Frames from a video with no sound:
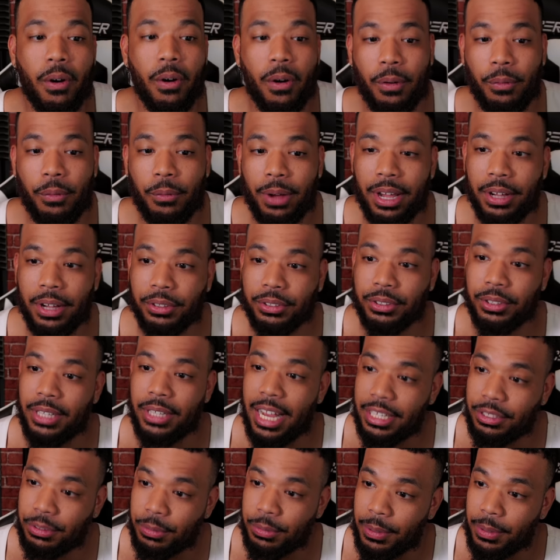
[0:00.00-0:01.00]
all well.
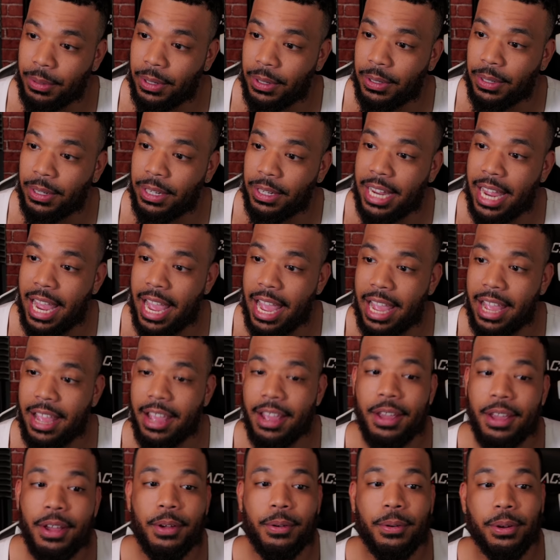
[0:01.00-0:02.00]
So that's what we're going to look at.
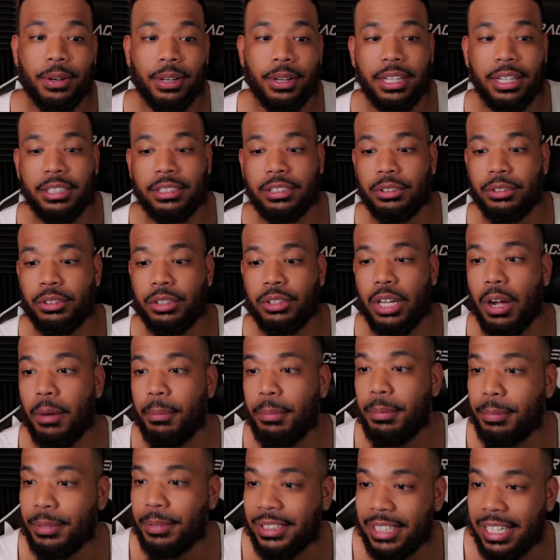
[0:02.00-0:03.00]
We're going to look at some
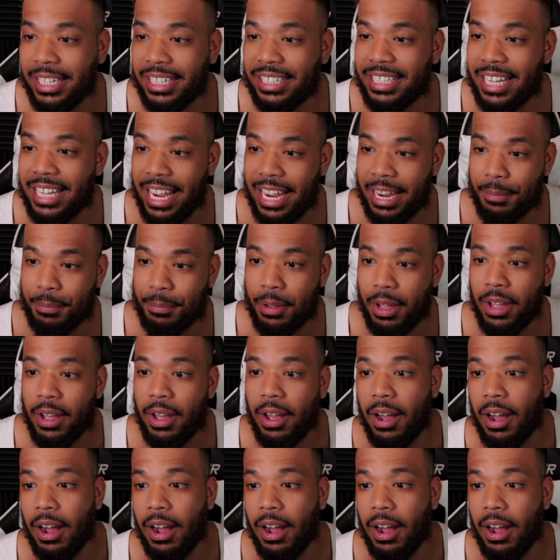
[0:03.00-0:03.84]
Jacoby Brissett tape.